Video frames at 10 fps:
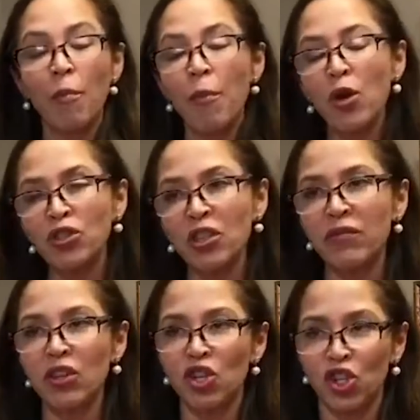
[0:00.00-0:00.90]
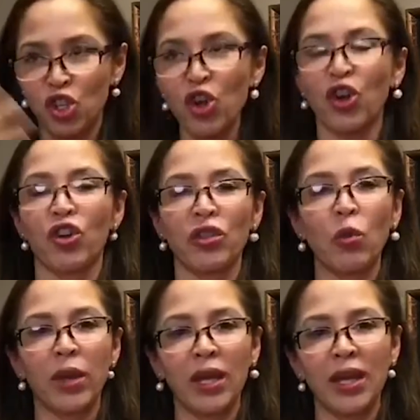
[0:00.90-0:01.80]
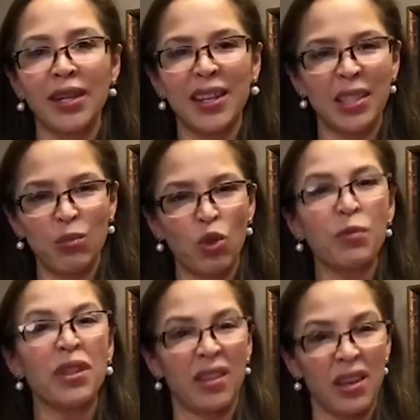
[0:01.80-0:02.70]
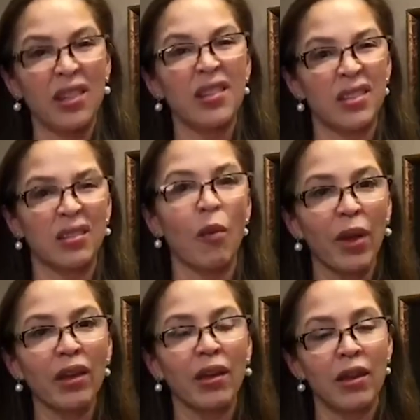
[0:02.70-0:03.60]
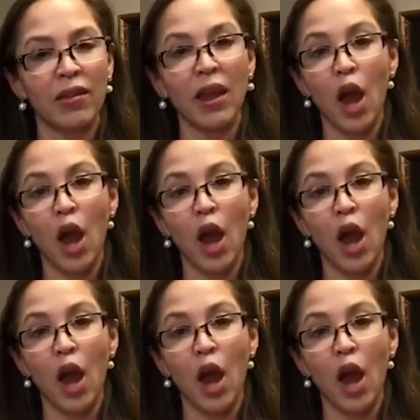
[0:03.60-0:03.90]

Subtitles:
most of the sugar that we eat gets absorbed in the stomach and in the